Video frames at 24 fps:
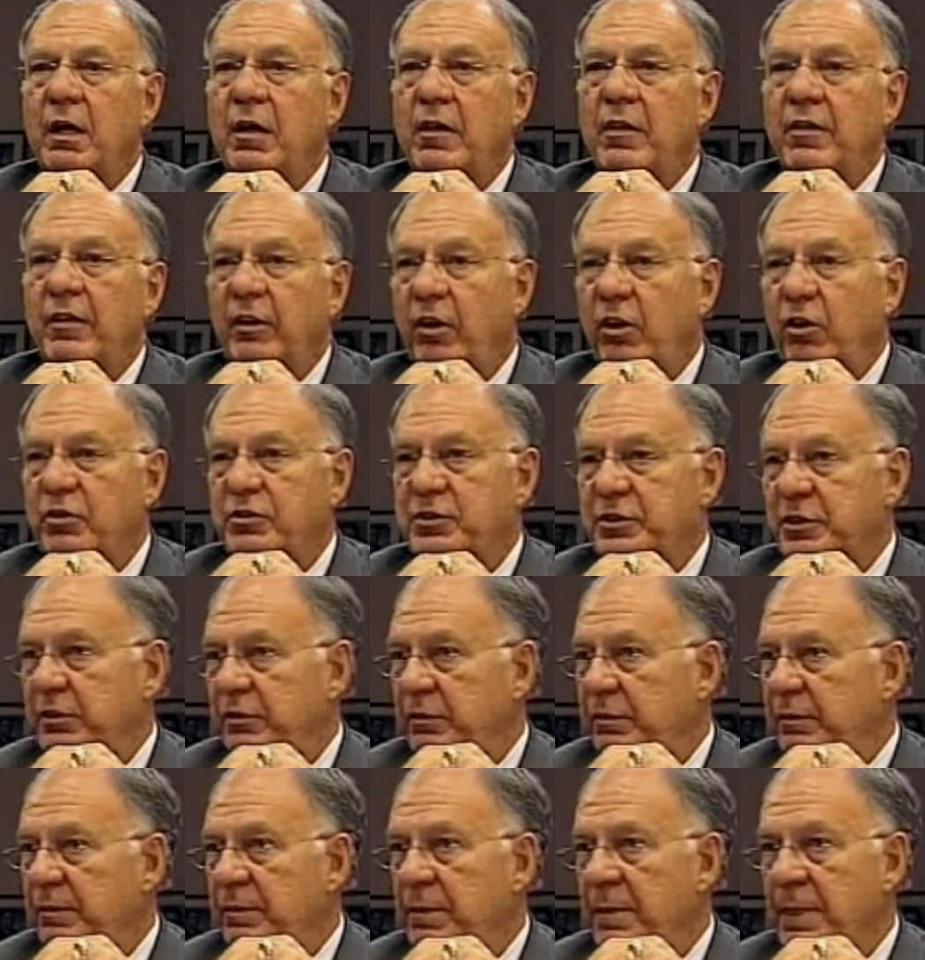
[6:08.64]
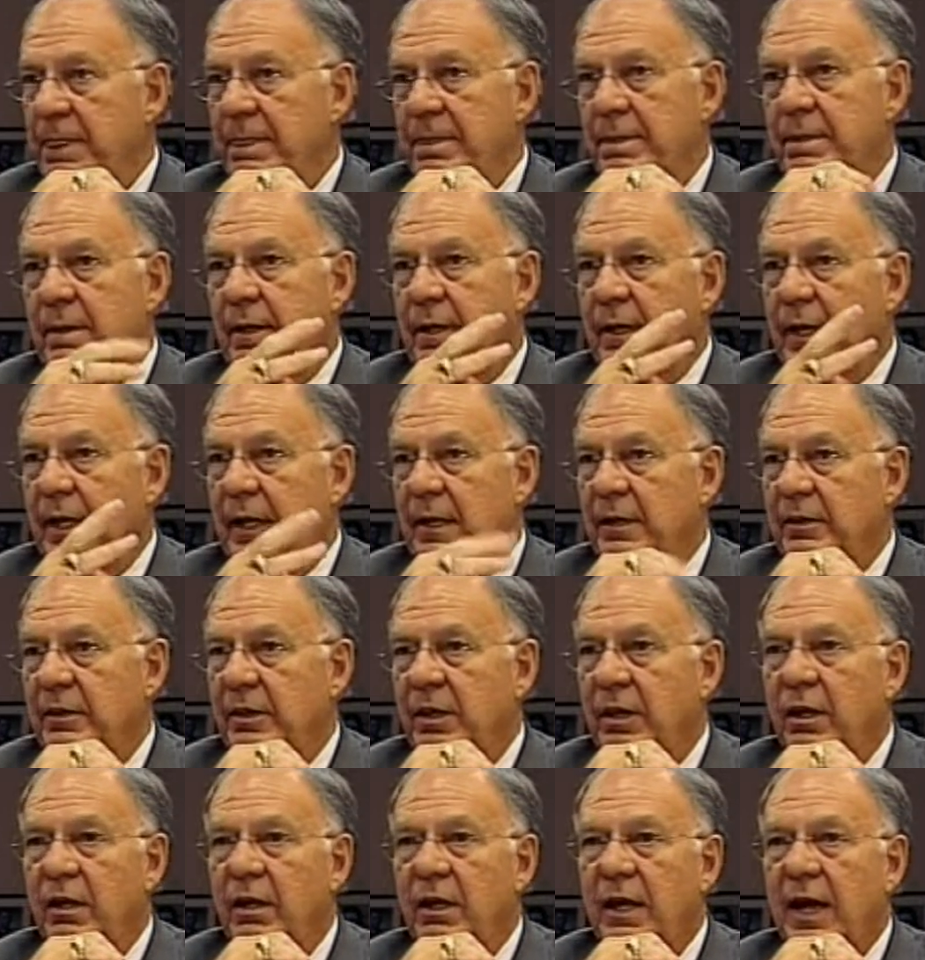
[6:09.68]
the lawsuit.
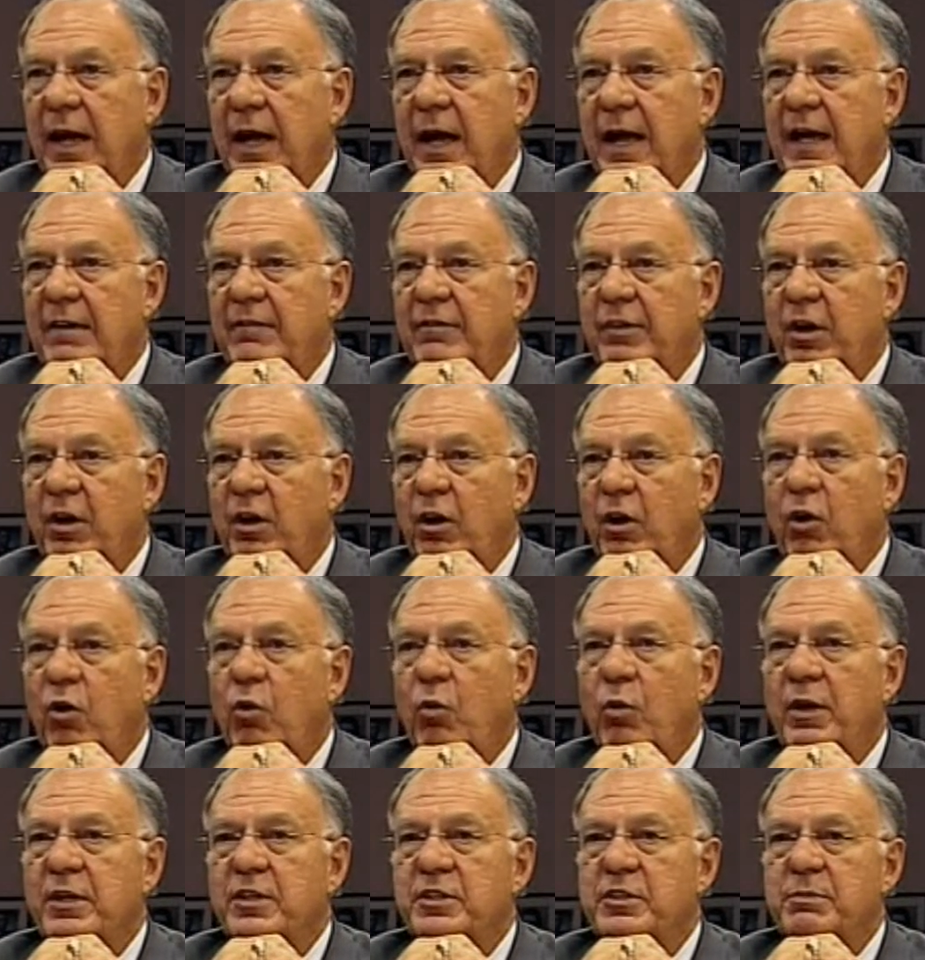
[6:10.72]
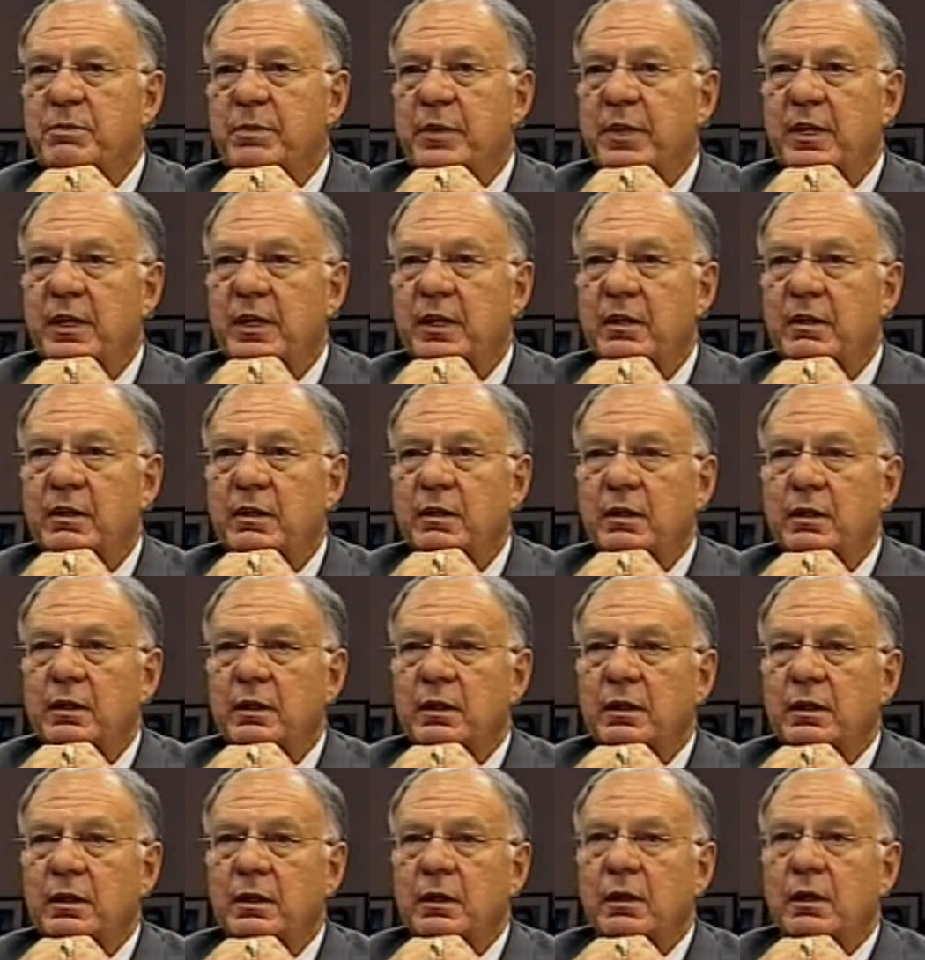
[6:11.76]
And I have always been
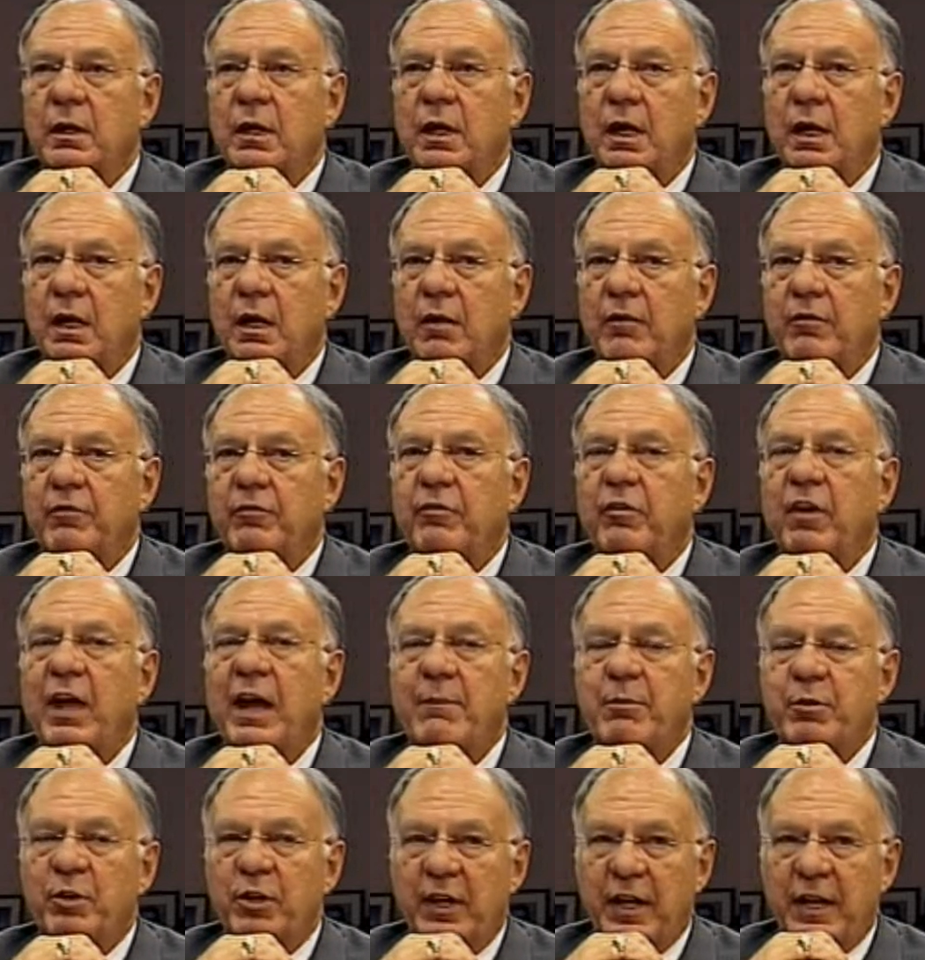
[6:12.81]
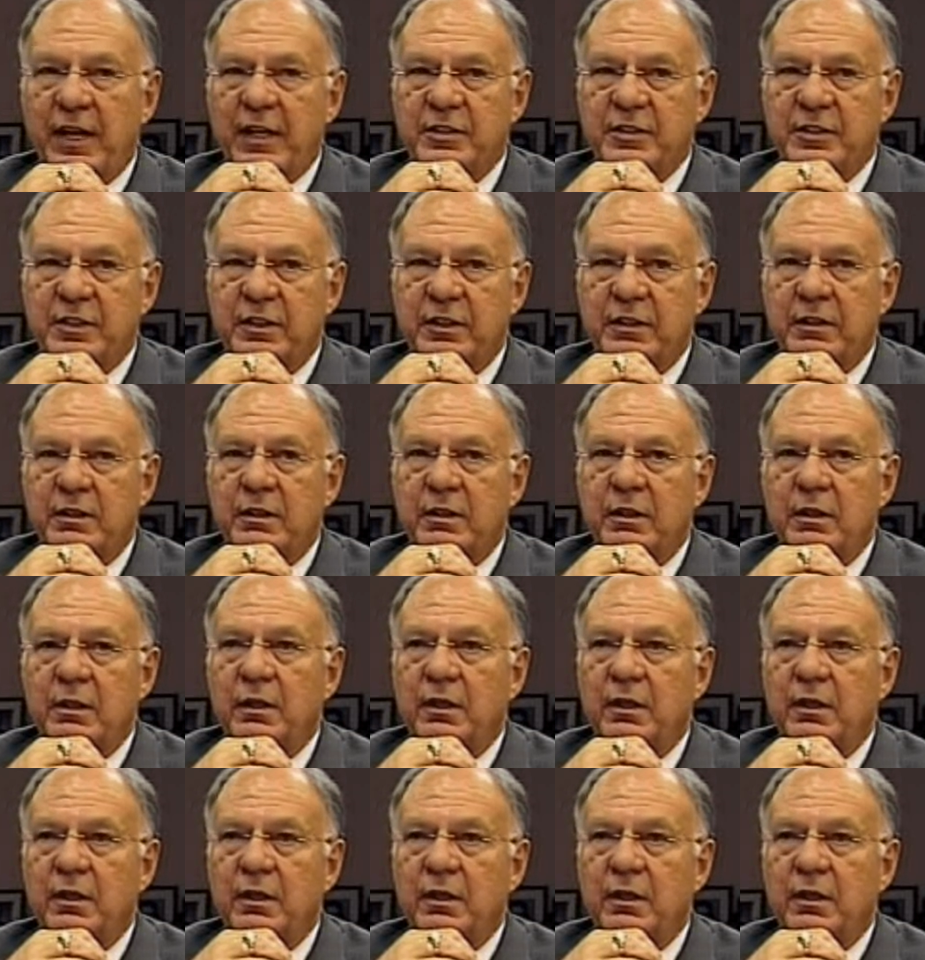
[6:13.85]
flabbergasted